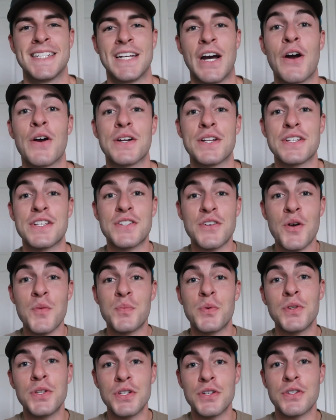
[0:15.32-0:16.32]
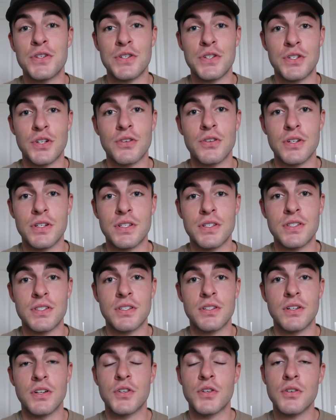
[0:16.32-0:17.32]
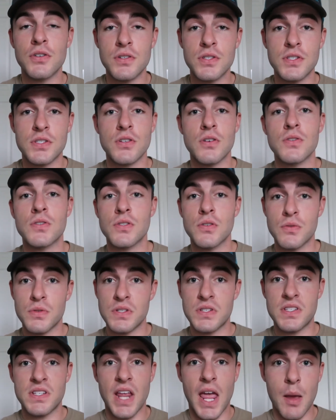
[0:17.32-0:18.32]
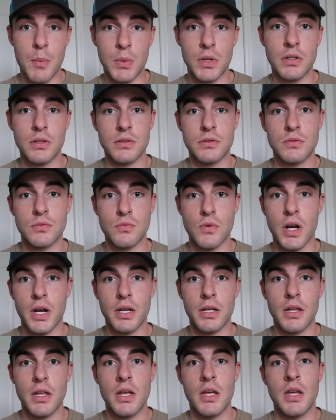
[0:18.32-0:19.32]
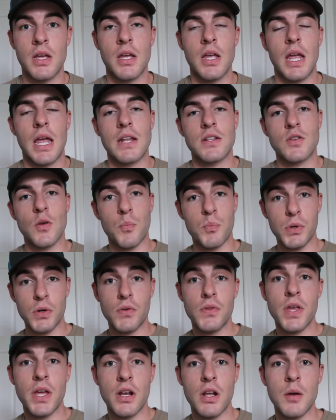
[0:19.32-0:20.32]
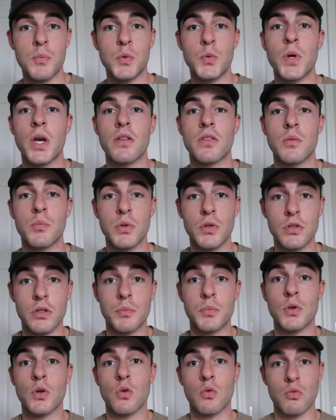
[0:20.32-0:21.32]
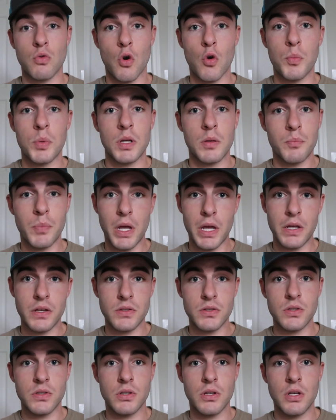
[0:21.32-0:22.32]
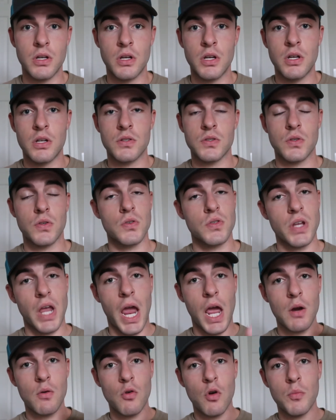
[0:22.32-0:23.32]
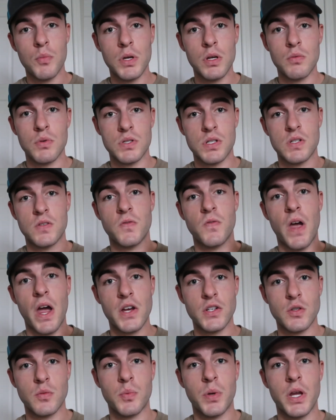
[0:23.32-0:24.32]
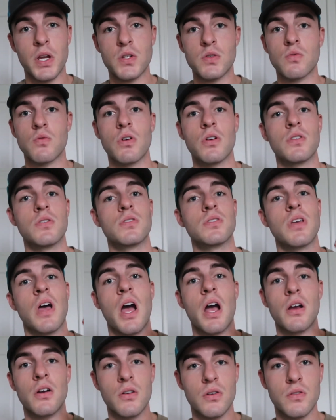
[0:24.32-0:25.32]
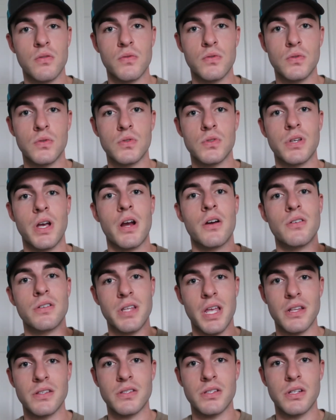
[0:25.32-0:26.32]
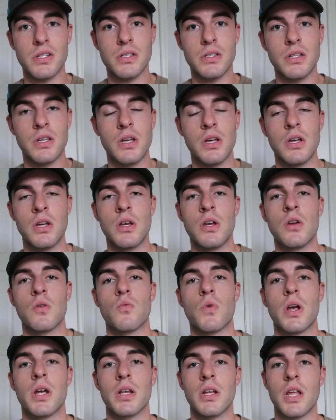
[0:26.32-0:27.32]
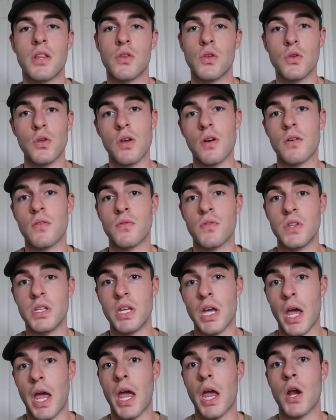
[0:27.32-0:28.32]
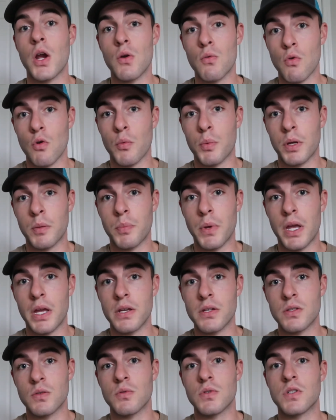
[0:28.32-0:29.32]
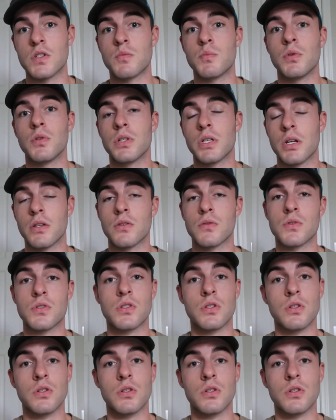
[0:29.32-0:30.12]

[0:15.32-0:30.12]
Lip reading: Alright, to start building your endurance is also known as stamina, right? And to build that up, you have to build up your aerobic base. So there's anaerobic, which is faster paced runs, higher intervals, higher intensity, right? And then you have the aerobic base, which is building on those